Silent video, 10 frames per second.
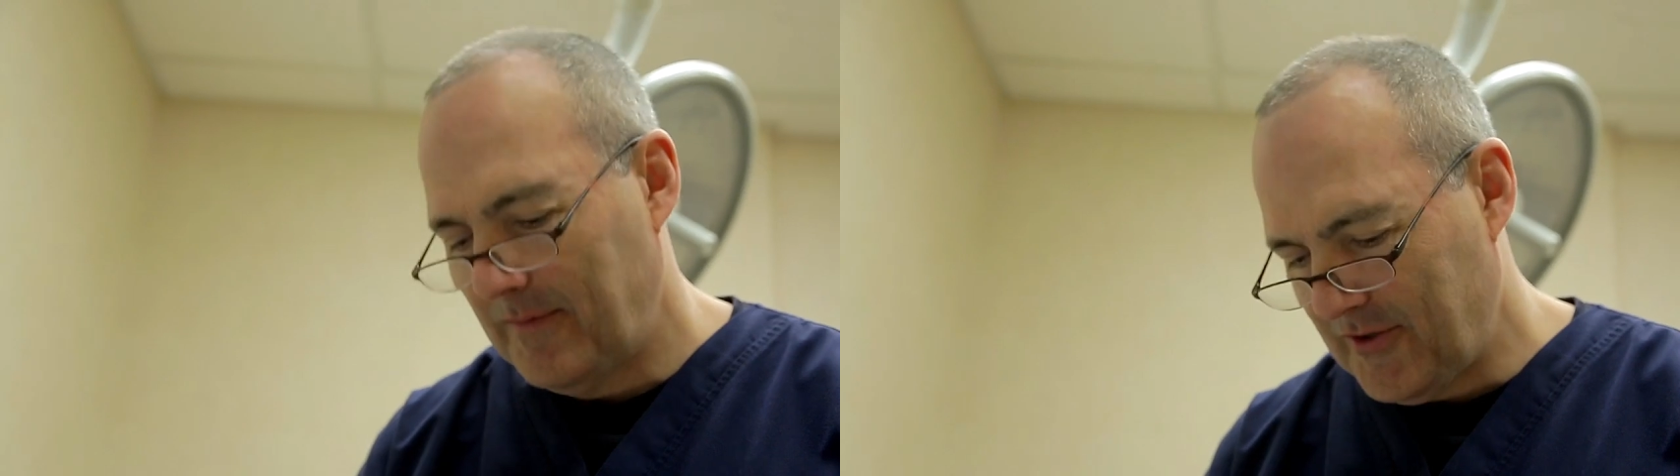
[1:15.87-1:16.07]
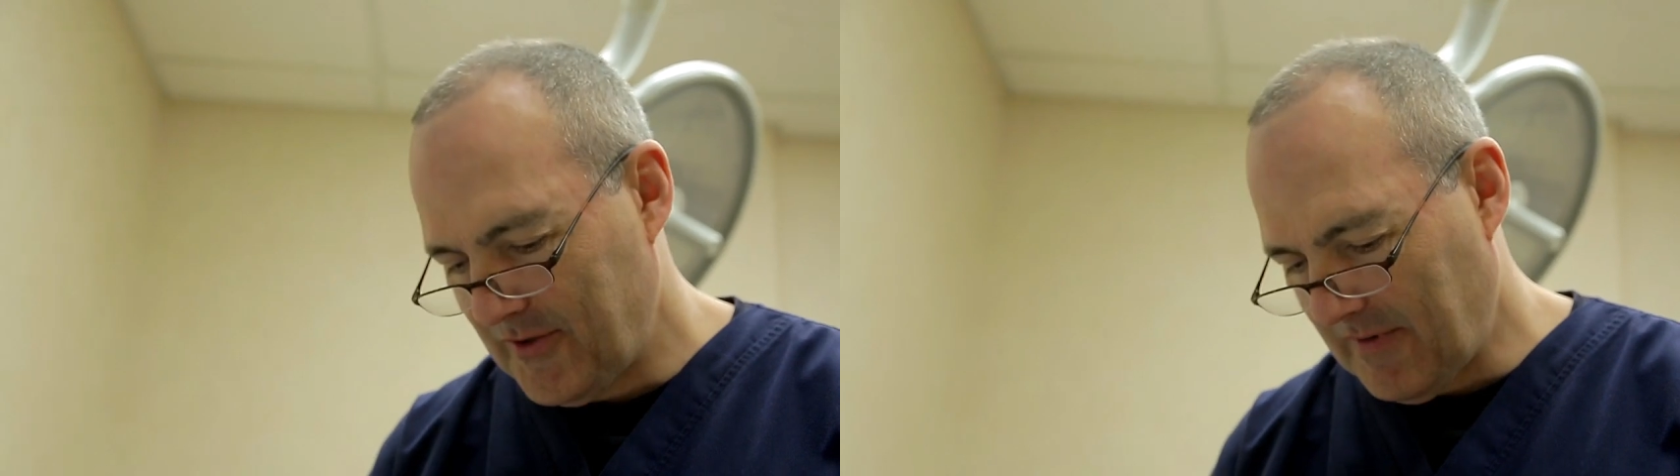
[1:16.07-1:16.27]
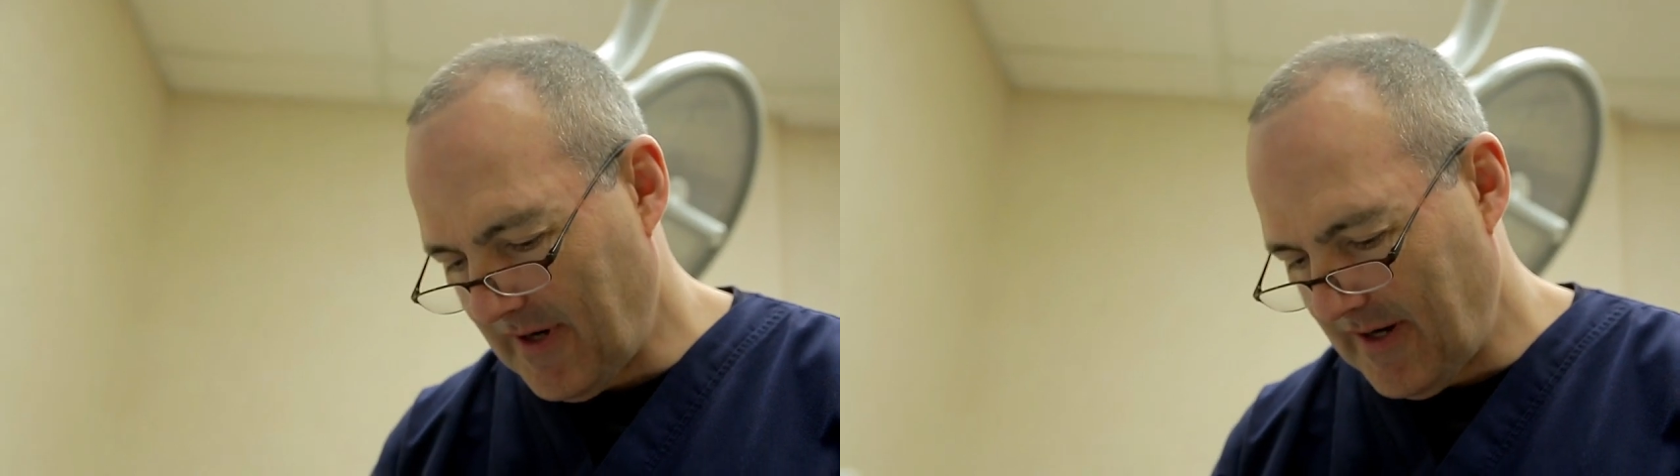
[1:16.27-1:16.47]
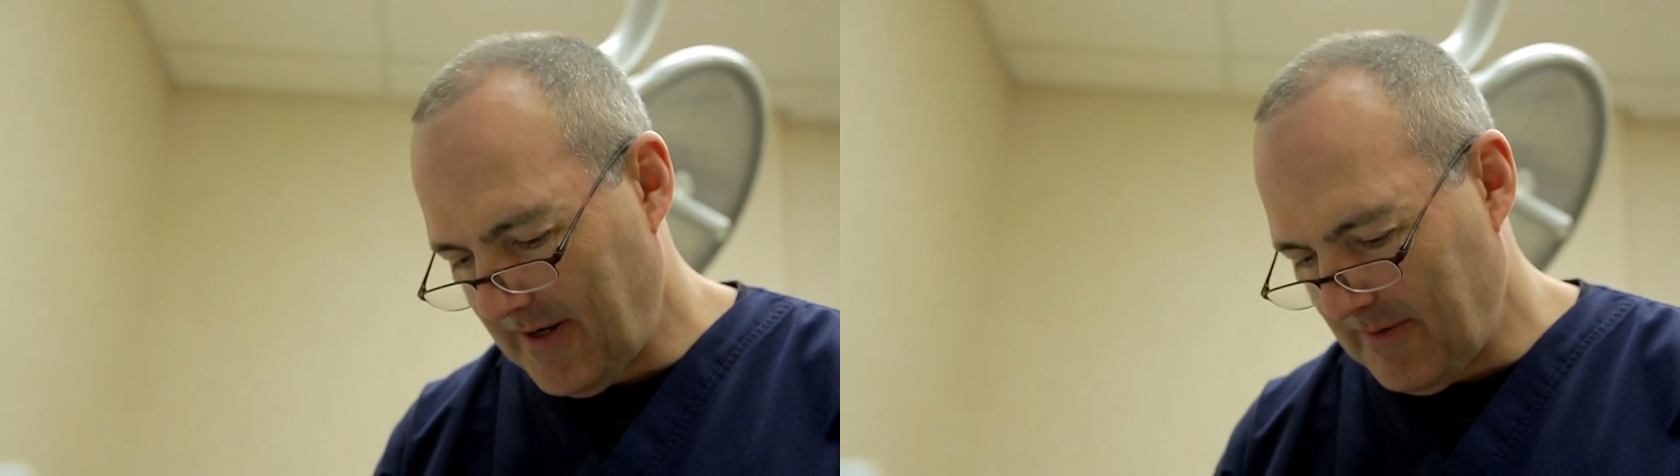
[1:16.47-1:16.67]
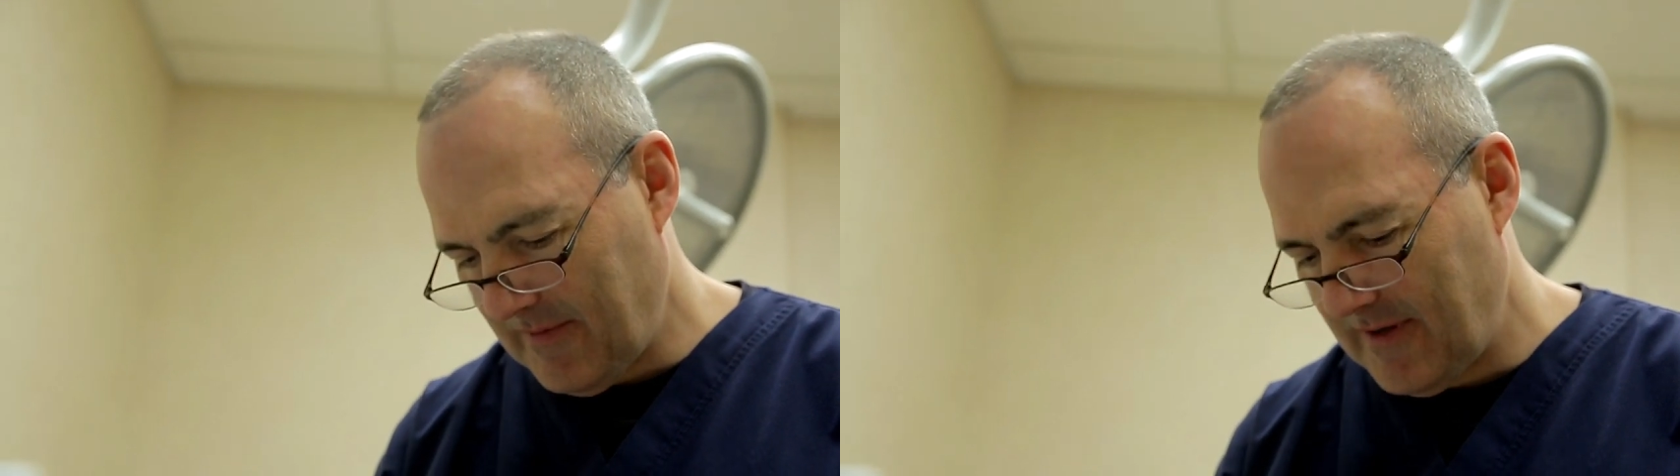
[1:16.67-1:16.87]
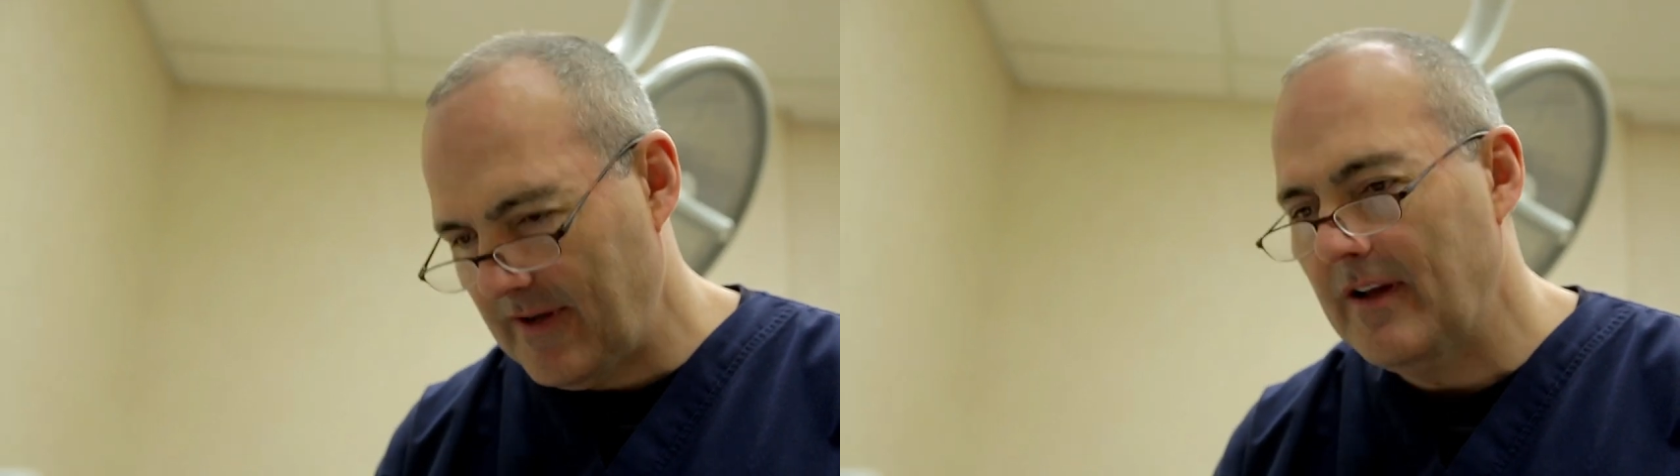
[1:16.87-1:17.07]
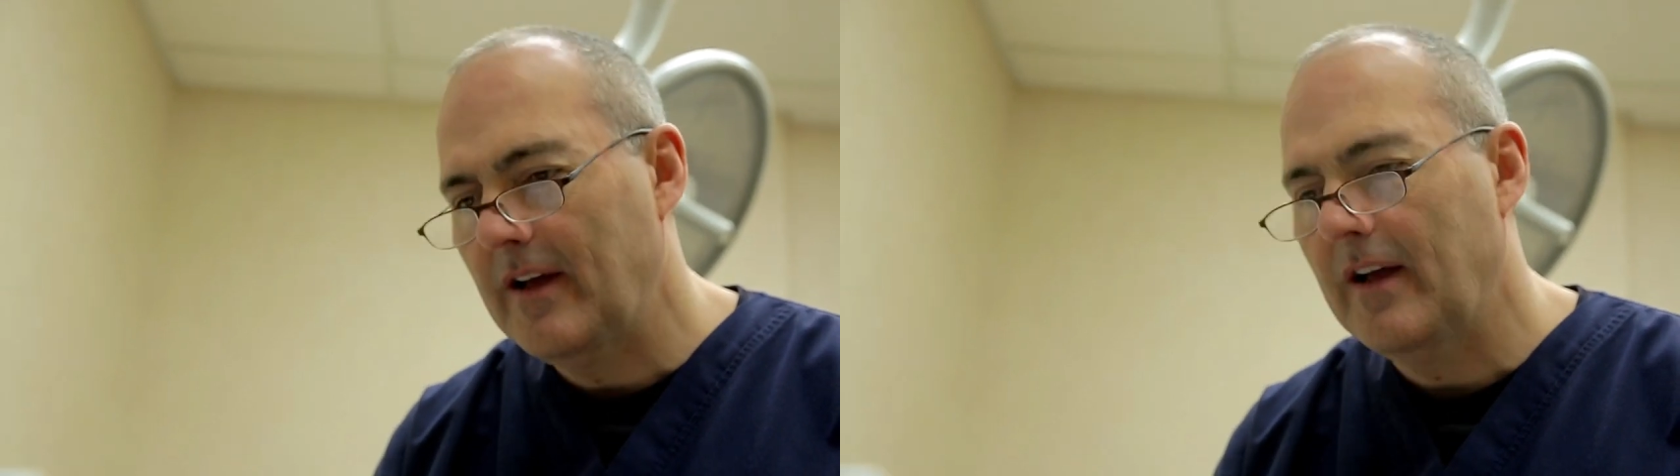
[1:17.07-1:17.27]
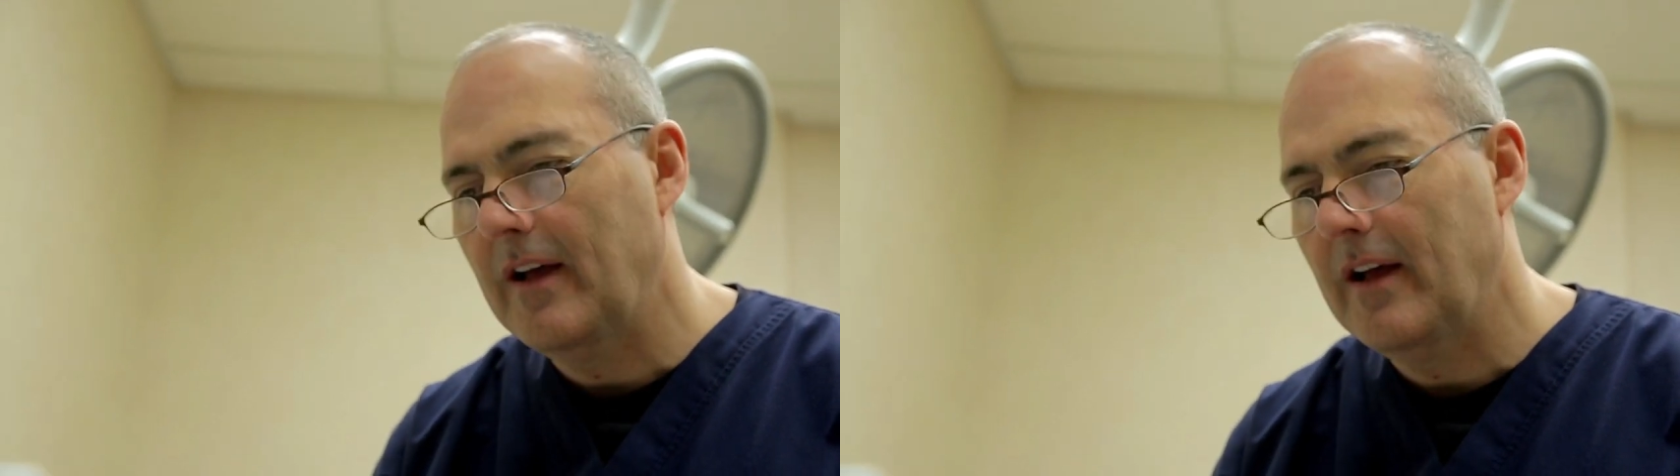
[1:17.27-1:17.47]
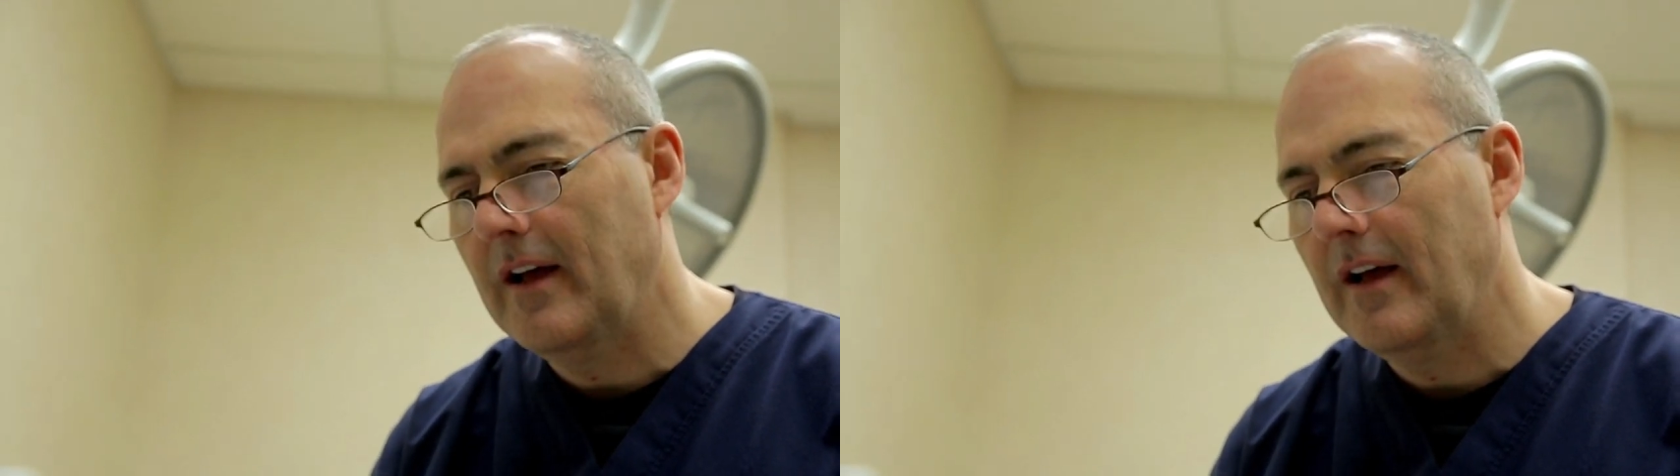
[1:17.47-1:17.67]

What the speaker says: this device for about 2 or 3